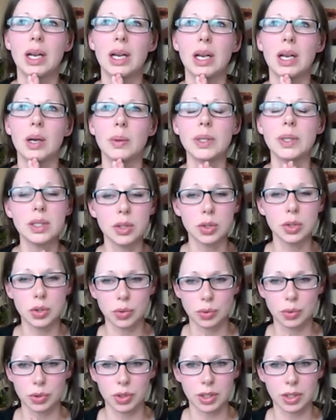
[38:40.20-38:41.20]
it was
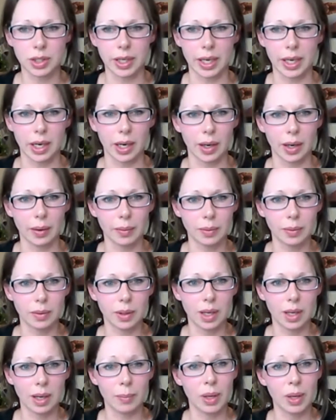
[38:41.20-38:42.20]
excruciating
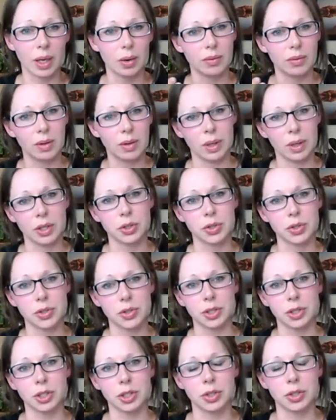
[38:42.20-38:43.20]
coming out of the major
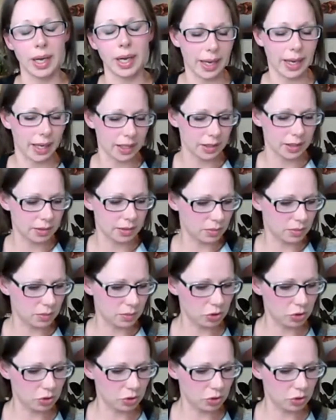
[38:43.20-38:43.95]
surgery i had